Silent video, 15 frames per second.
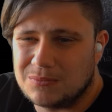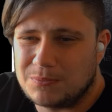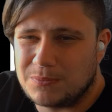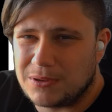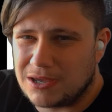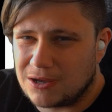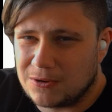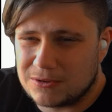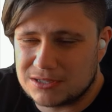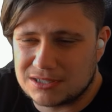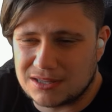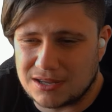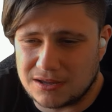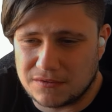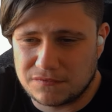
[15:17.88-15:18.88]
Empower
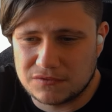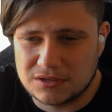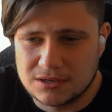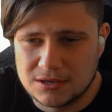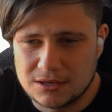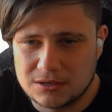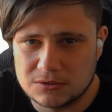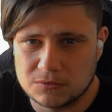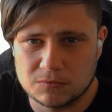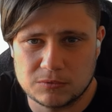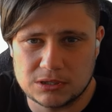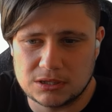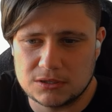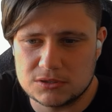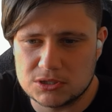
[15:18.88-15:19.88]
starved, you
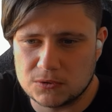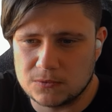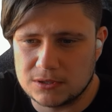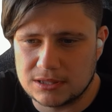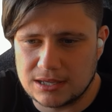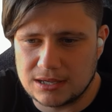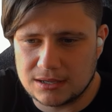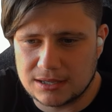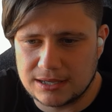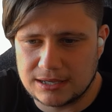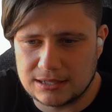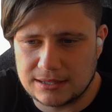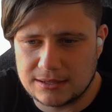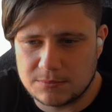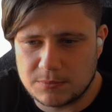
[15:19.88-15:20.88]
really do want that
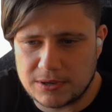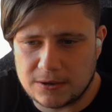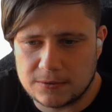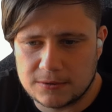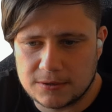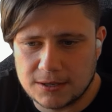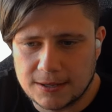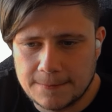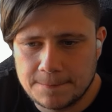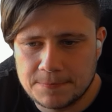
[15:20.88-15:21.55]
keenly empowered.